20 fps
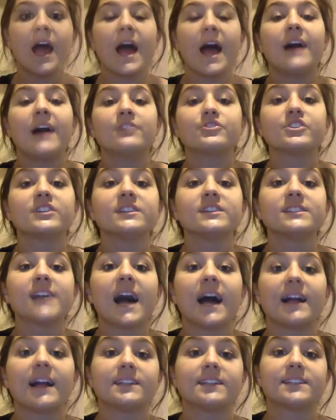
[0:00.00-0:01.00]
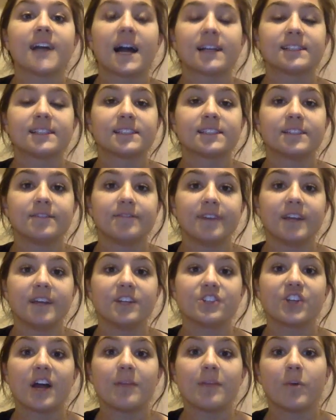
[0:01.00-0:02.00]
Endrin is highly toxic to
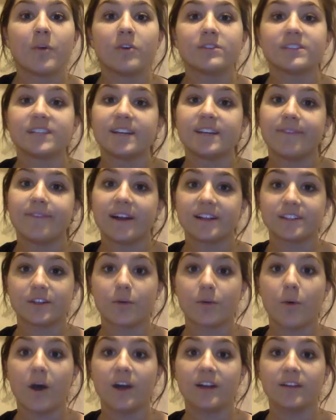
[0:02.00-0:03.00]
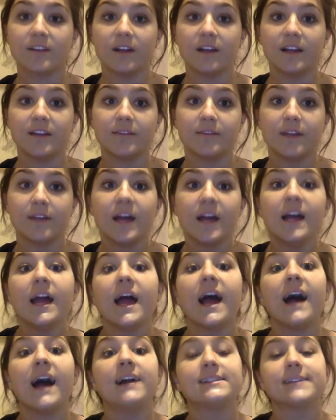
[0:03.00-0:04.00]
fish and mostly affects aquatic life.
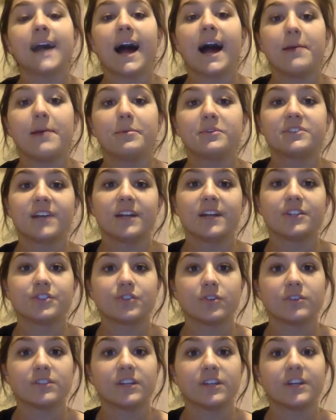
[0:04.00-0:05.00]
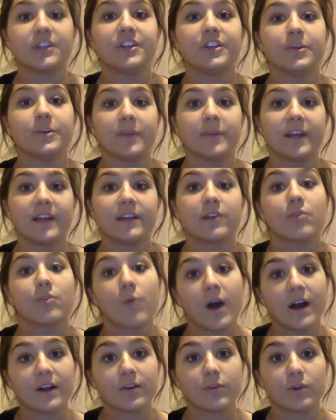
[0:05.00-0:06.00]
It has a high potential to accumulate in
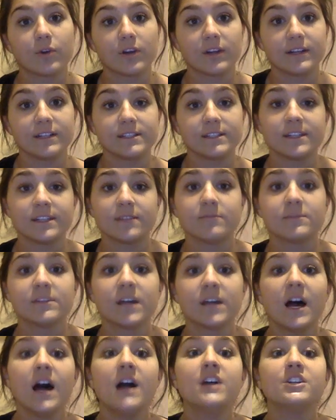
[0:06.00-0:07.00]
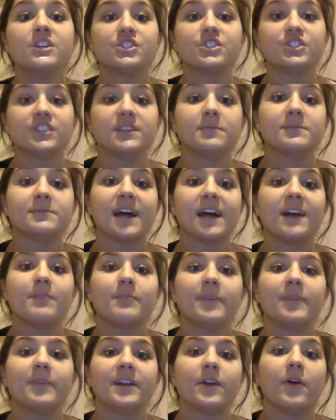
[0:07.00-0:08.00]
aquatic organisms. Sheep's head
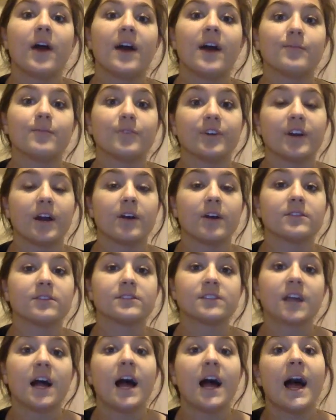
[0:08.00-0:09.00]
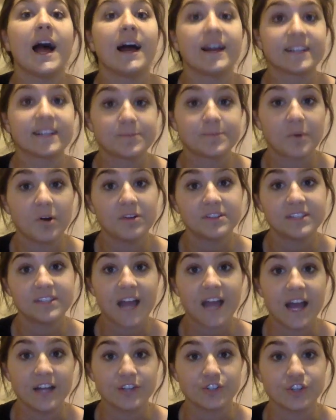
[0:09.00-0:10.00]
minnow embryos exposed to
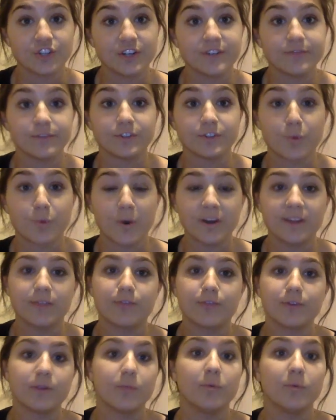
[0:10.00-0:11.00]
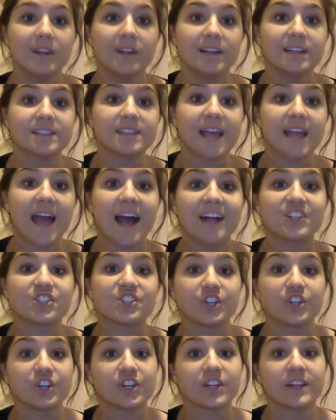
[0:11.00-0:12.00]
Endrin for 23 weeks hatched
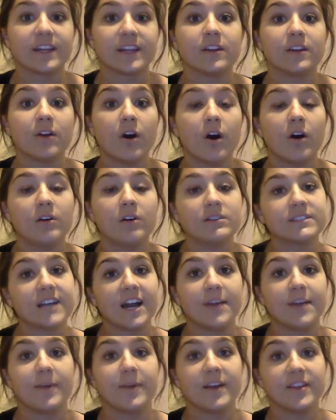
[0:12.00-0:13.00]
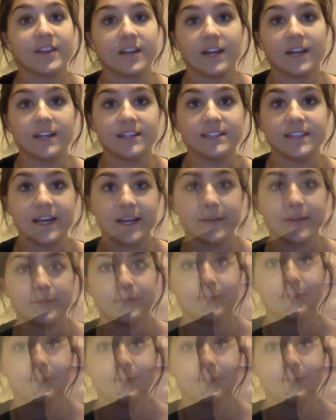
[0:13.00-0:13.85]
early and all died by the 9th day.